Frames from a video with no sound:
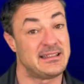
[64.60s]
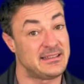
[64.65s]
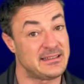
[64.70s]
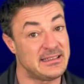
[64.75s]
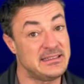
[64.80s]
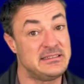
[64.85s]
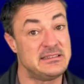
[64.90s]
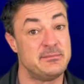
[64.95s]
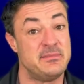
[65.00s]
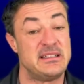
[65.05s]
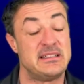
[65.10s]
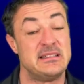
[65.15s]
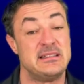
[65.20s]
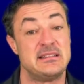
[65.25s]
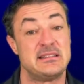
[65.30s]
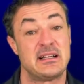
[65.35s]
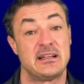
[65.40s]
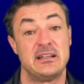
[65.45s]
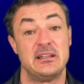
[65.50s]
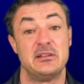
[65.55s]
a light
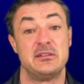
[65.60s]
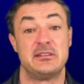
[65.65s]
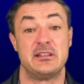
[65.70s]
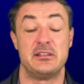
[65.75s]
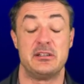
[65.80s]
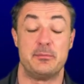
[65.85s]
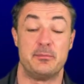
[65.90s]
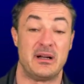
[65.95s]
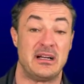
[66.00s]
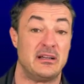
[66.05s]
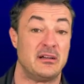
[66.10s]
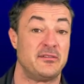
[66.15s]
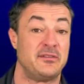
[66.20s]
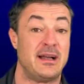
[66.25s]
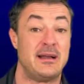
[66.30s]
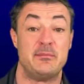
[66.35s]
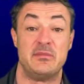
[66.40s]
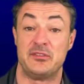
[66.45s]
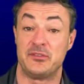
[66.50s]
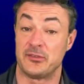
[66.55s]
emitting diode that you buy off
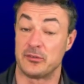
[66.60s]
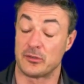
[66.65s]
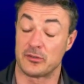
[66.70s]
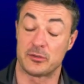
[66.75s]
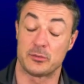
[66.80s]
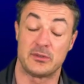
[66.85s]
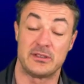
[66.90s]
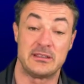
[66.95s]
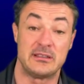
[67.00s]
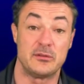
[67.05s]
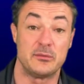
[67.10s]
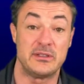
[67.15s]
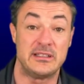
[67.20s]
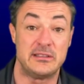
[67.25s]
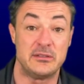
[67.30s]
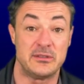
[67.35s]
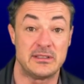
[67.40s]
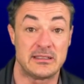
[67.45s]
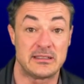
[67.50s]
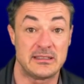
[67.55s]
Amazon or the one that we
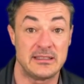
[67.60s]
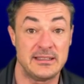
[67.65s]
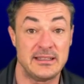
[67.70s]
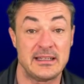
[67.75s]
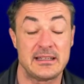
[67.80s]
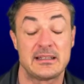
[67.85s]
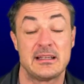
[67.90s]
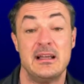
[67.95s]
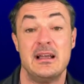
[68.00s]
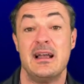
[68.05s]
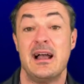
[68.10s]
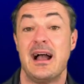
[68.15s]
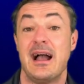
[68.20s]
do in clinic,